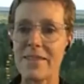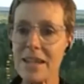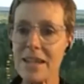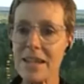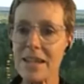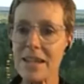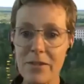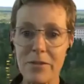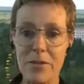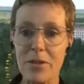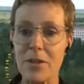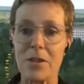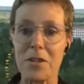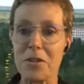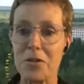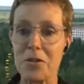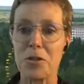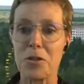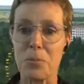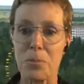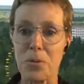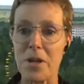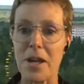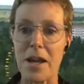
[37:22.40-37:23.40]
given the
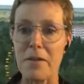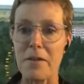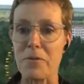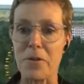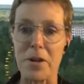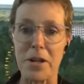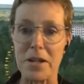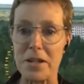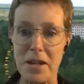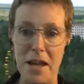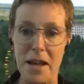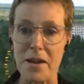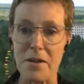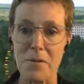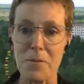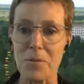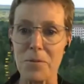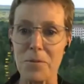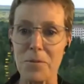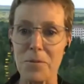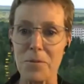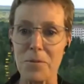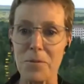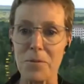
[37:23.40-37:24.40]
leadership we have right now,
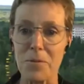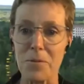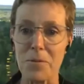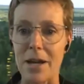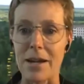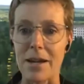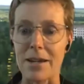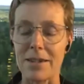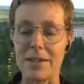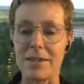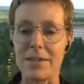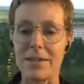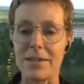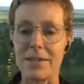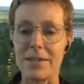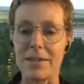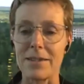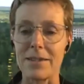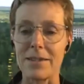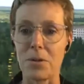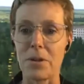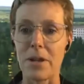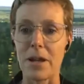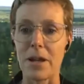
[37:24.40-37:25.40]
we're not going to see a whole
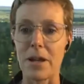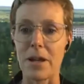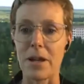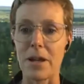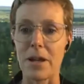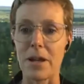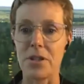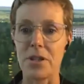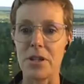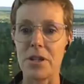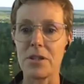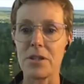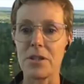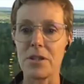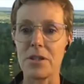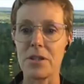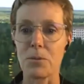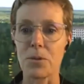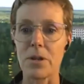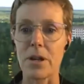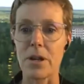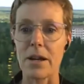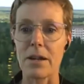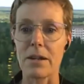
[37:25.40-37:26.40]
lot of change. And we're
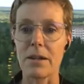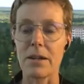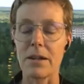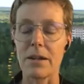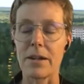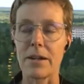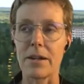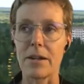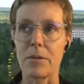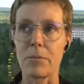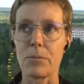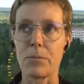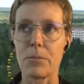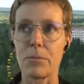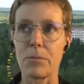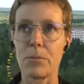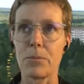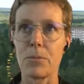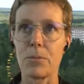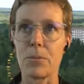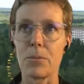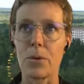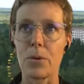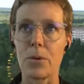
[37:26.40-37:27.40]
not,
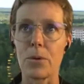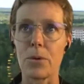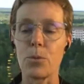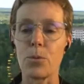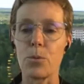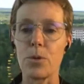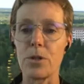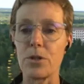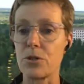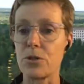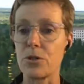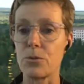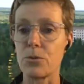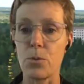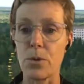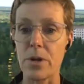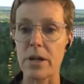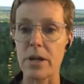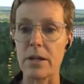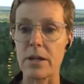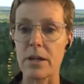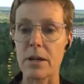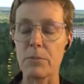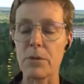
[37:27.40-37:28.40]
we should
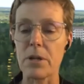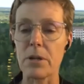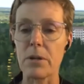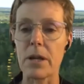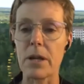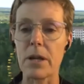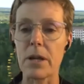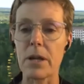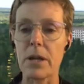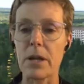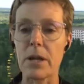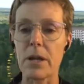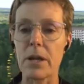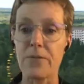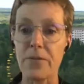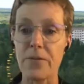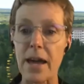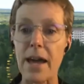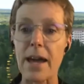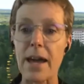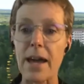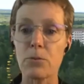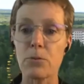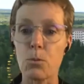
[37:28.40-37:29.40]
wait. I mean, in
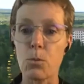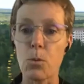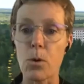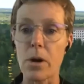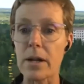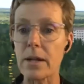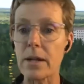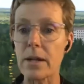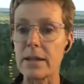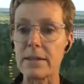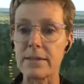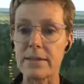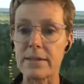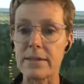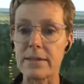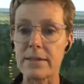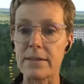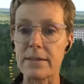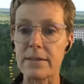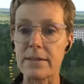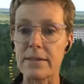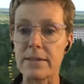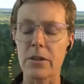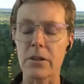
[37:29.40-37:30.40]
fact, what has
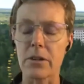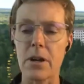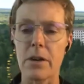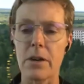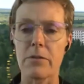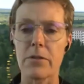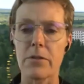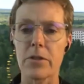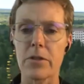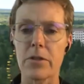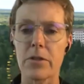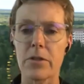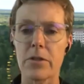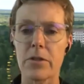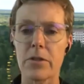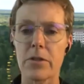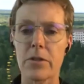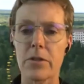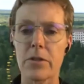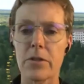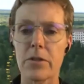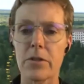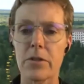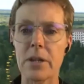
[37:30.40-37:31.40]
happened under the cover of the
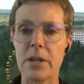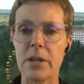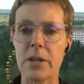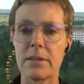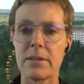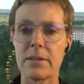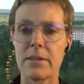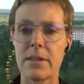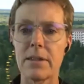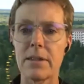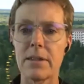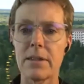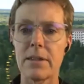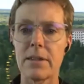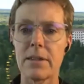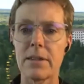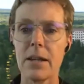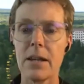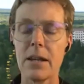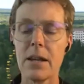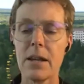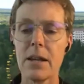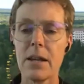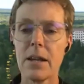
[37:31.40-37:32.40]
pandemic is
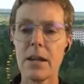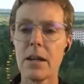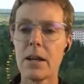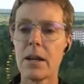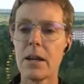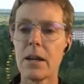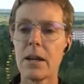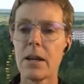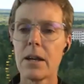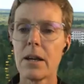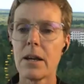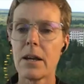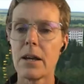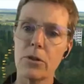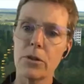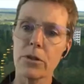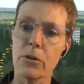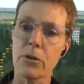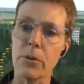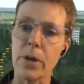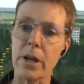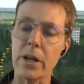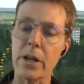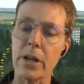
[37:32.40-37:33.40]
that
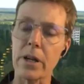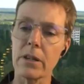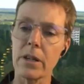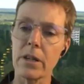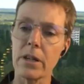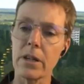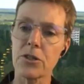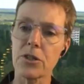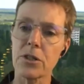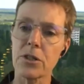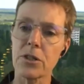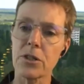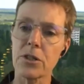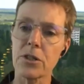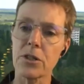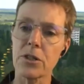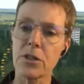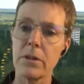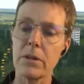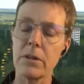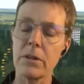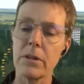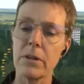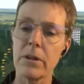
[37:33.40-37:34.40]
nuclear regulation has
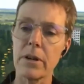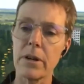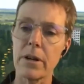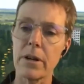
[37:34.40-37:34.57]
been